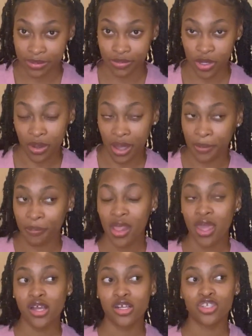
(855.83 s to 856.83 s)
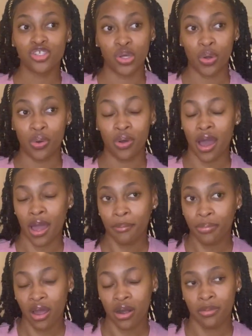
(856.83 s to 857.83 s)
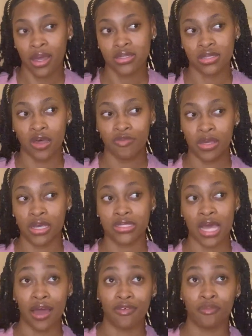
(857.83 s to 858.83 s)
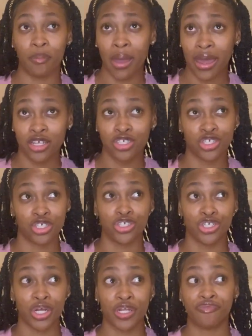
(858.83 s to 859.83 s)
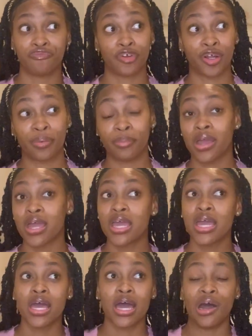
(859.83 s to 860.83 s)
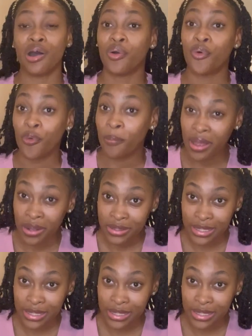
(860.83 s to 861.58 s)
Okay, so I'm proud of myself because I've managed to journey from a home health